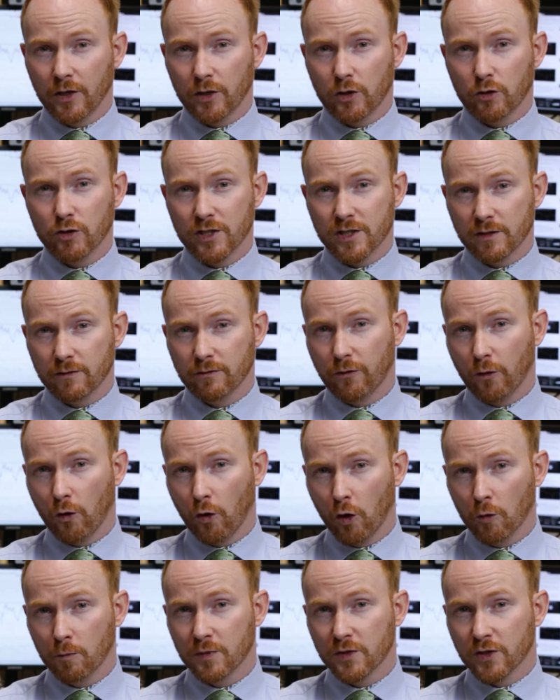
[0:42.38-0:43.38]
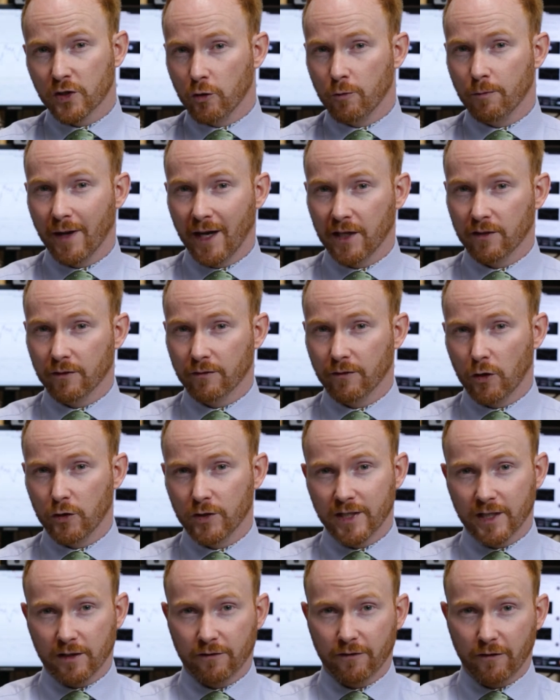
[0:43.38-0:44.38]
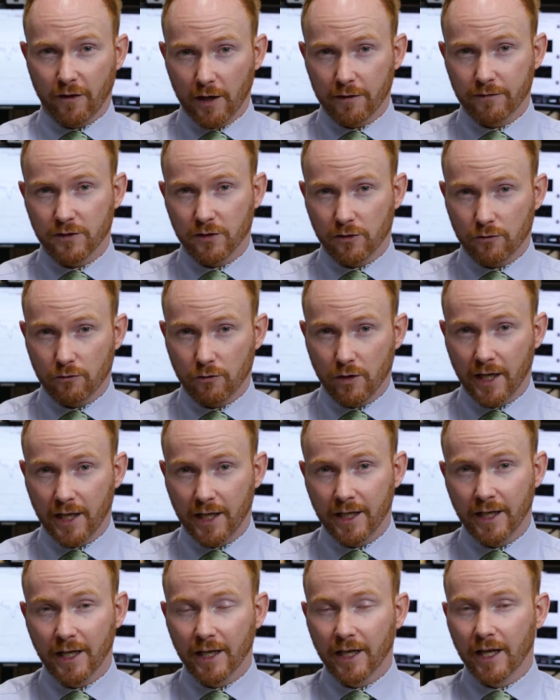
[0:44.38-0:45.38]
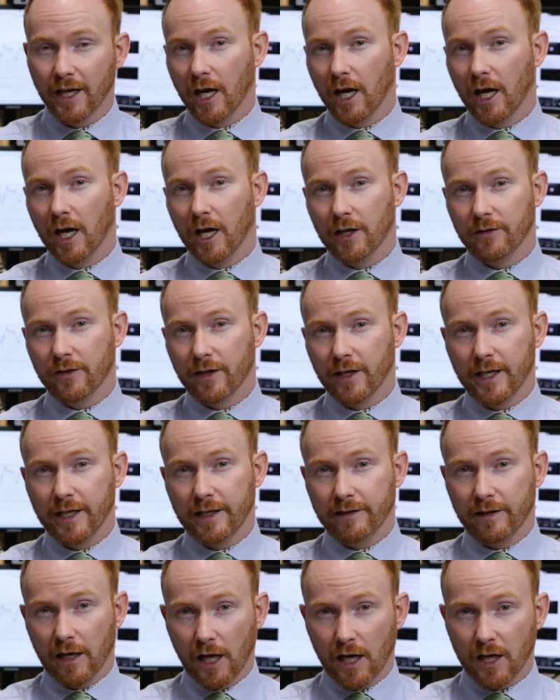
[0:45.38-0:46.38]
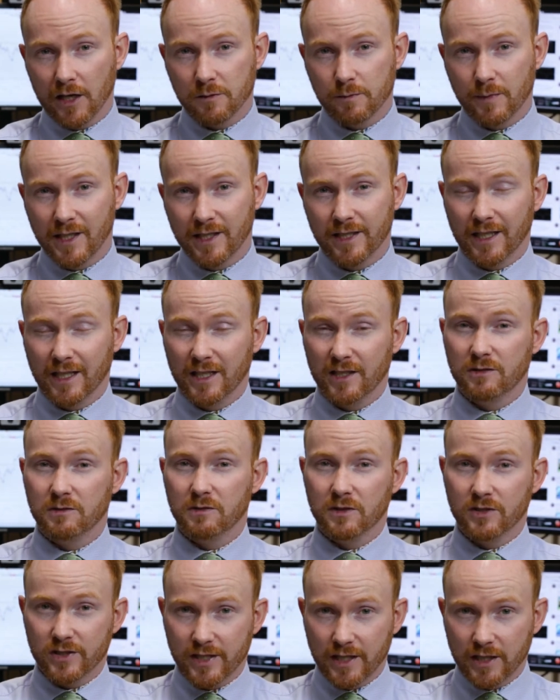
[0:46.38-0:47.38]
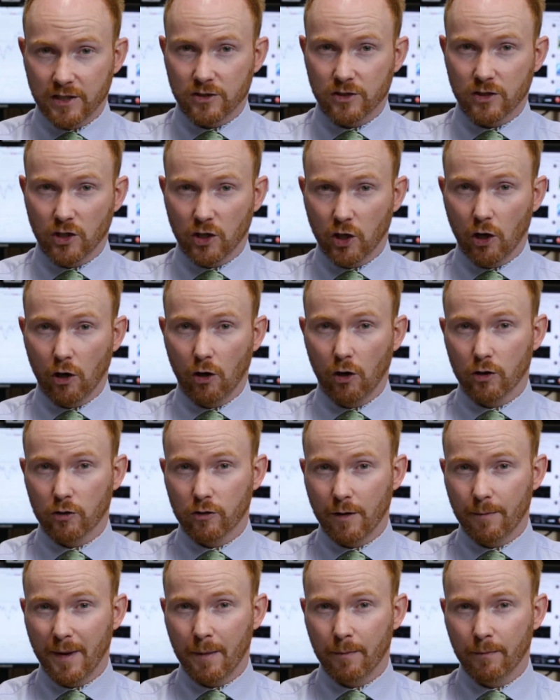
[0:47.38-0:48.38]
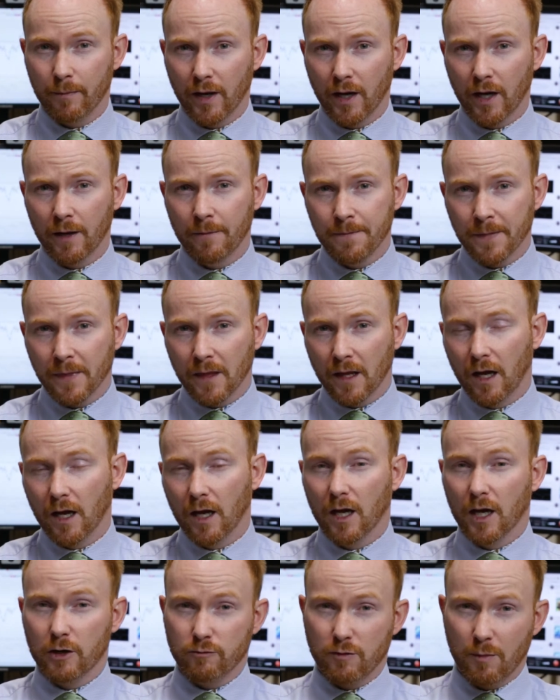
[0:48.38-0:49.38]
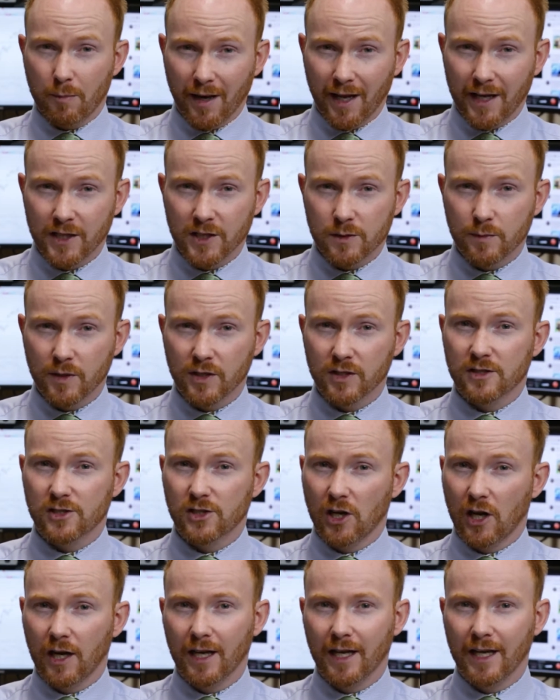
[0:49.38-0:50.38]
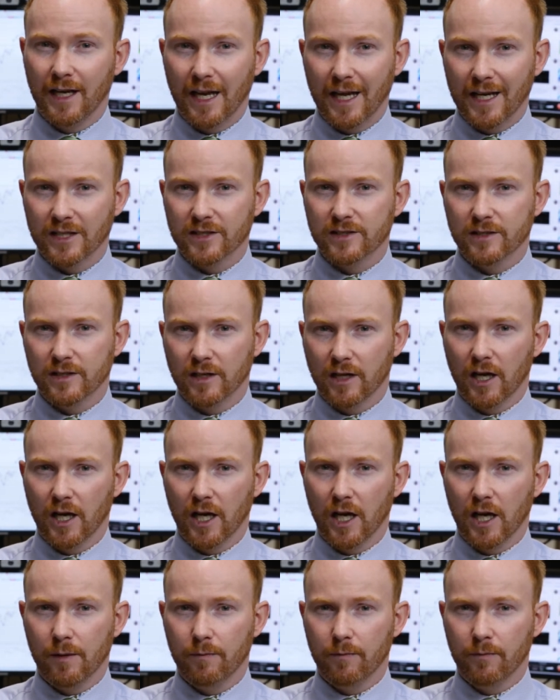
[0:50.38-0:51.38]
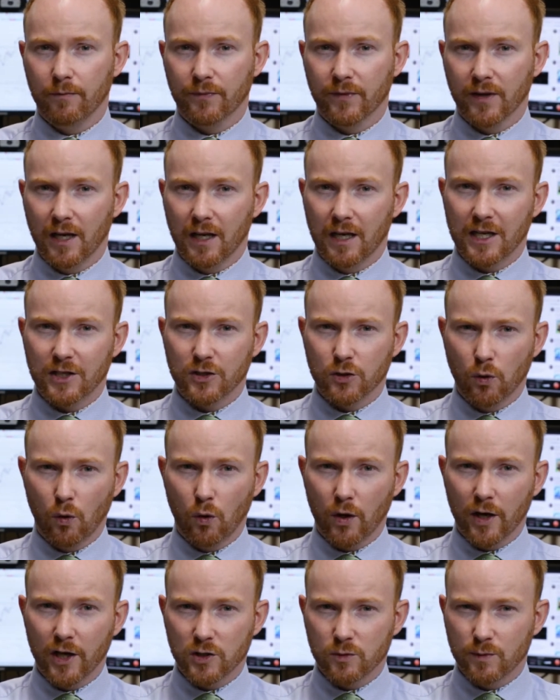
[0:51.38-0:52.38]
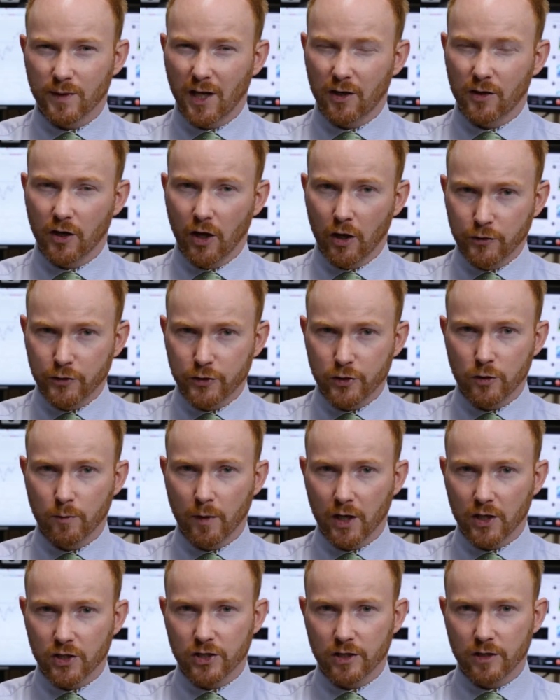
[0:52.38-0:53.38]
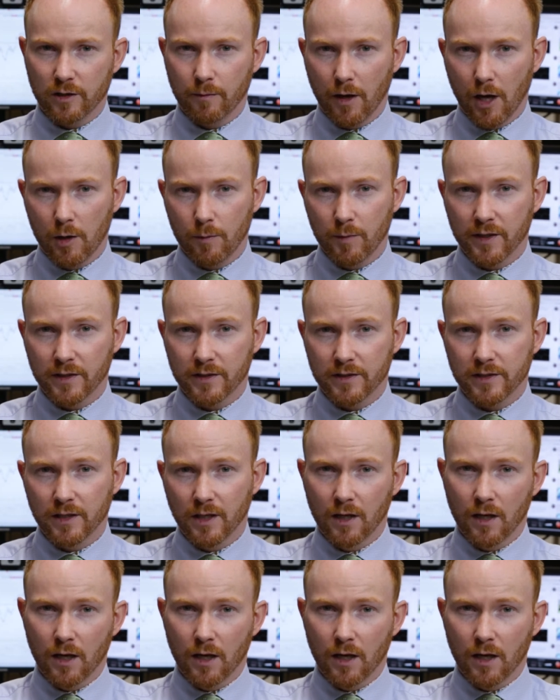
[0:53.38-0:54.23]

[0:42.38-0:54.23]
Kristen Forbes, who made the voting 5-3, the last meeting, is since no longer a member. Her replacement, slightly less hawkish. We don't know too much at the moment,